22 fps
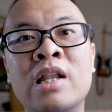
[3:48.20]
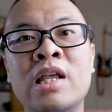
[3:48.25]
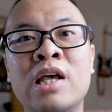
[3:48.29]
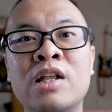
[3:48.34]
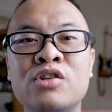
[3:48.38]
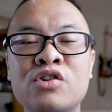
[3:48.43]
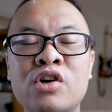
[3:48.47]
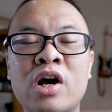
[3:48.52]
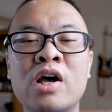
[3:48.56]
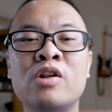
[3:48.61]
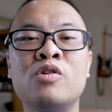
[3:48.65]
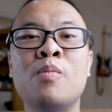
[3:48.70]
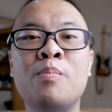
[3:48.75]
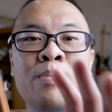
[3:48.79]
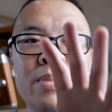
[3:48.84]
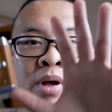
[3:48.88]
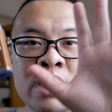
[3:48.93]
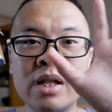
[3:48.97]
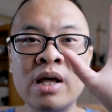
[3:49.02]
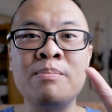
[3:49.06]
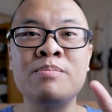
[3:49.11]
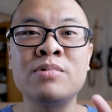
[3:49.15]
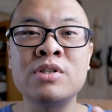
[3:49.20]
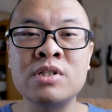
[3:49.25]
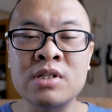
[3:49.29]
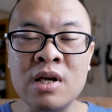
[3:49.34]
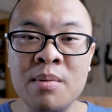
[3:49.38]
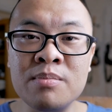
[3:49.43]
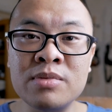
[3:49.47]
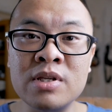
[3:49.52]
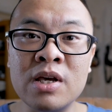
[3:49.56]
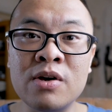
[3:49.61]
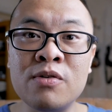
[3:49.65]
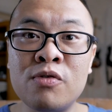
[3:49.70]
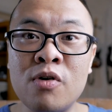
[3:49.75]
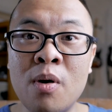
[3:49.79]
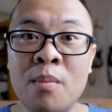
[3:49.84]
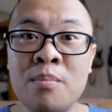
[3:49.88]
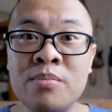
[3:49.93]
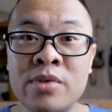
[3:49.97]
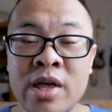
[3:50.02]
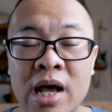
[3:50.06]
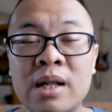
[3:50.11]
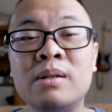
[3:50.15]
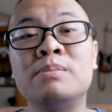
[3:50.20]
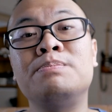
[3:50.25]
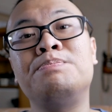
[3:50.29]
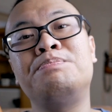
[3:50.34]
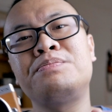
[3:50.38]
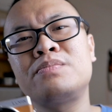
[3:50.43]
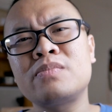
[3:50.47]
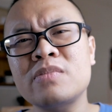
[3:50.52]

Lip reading: and then try to build up something from that.